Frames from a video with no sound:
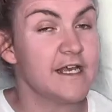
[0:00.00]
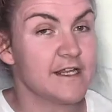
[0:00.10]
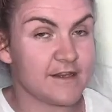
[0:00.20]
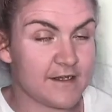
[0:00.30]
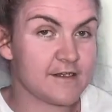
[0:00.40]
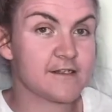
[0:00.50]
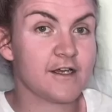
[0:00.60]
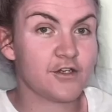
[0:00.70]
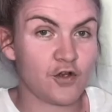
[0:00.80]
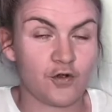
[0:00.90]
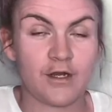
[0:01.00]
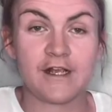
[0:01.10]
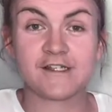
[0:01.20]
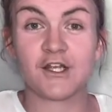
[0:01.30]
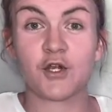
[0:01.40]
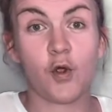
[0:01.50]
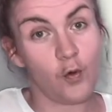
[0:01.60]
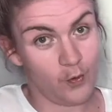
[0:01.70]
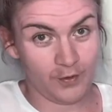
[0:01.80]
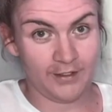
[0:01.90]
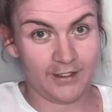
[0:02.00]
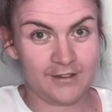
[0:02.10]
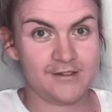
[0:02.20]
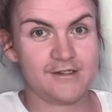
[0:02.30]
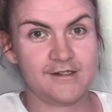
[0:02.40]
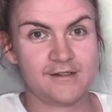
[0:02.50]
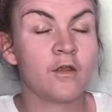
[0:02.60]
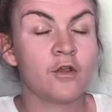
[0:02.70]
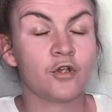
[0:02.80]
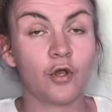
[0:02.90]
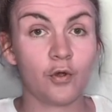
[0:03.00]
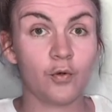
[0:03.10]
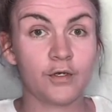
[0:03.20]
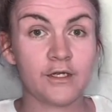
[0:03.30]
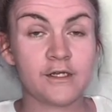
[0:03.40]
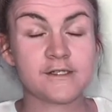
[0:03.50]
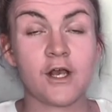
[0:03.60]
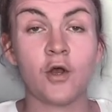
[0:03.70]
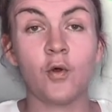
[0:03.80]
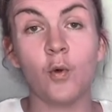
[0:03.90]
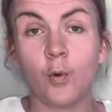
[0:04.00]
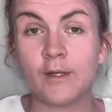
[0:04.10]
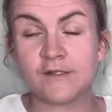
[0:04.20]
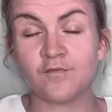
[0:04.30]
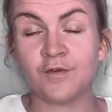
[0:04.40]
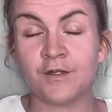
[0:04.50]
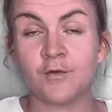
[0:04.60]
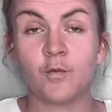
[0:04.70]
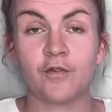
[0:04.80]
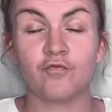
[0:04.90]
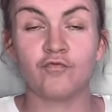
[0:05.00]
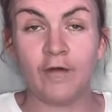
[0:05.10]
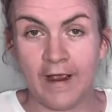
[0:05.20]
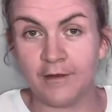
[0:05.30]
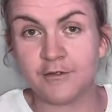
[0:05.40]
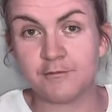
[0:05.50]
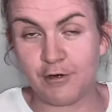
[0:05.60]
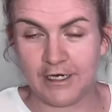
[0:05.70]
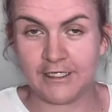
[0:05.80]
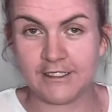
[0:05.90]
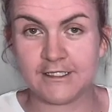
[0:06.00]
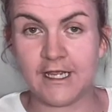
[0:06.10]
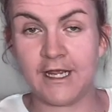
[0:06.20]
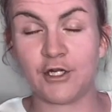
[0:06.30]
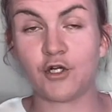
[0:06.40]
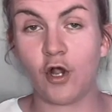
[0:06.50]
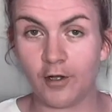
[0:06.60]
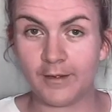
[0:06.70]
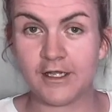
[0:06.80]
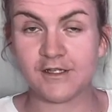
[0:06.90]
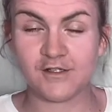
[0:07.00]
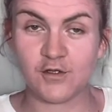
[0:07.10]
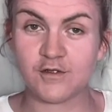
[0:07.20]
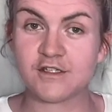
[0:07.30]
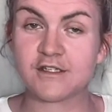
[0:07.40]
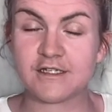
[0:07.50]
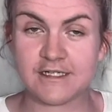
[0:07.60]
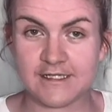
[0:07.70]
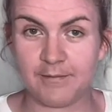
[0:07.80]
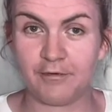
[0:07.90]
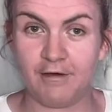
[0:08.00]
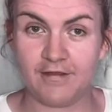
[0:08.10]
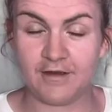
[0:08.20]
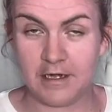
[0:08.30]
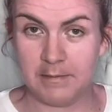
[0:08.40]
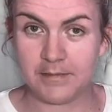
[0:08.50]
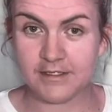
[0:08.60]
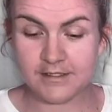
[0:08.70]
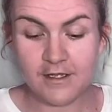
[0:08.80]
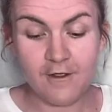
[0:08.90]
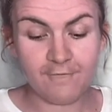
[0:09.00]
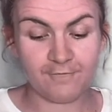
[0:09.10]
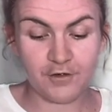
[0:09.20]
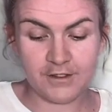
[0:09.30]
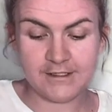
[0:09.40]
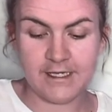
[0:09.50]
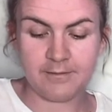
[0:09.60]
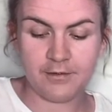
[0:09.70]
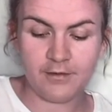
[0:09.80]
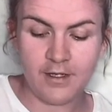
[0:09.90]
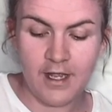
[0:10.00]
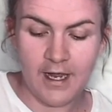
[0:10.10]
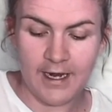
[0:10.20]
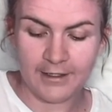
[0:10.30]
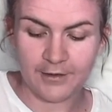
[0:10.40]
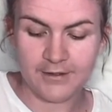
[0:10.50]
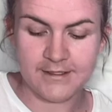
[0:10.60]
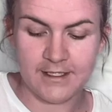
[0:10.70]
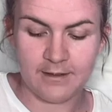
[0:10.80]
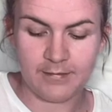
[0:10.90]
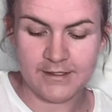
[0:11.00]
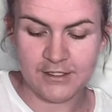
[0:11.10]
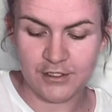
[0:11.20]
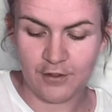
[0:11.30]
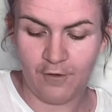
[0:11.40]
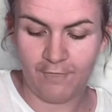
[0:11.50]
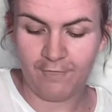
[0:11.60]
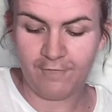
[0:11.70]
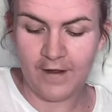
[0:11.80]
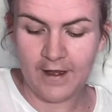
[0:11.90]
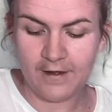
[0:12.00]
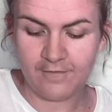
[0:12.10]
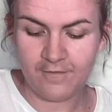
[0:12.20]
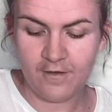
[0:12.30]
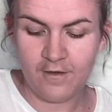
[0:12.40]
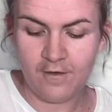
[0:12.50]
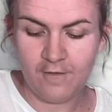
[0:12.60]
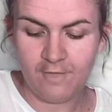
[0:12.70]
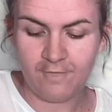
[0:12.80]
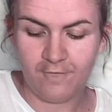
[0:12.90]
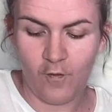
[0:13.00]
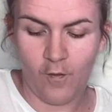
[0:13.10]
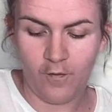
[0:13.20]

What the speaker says: These are known as the coordinates. Coordinates are always written with round brackets and a comma is used to separate the numbers. For example, I could say the position of 5, 4.